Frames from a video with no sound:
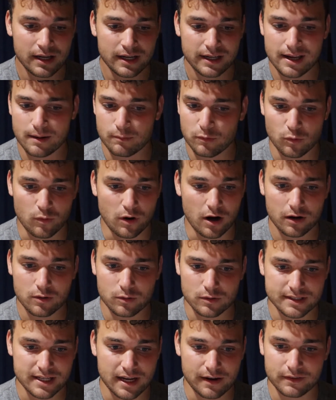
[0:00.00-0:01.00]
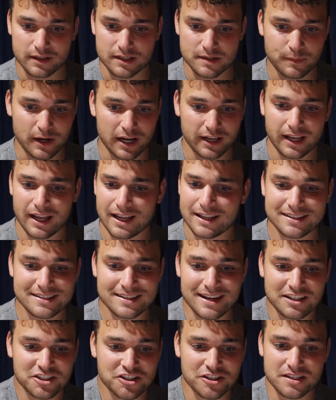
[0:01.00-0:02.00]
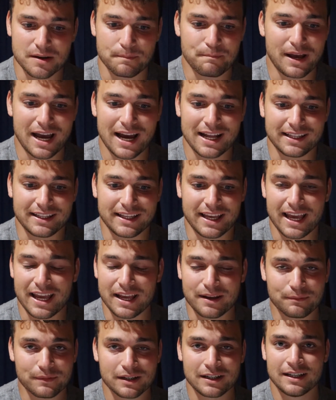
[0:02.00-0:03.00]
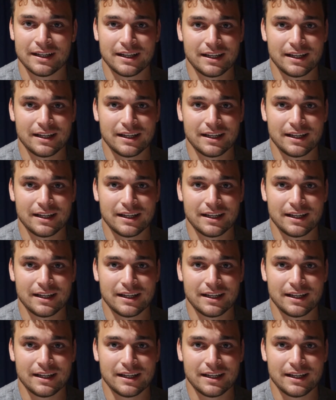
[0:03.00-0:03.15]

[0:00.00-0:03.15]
Kemba Walker was having this bad game. And it's not just a bad game.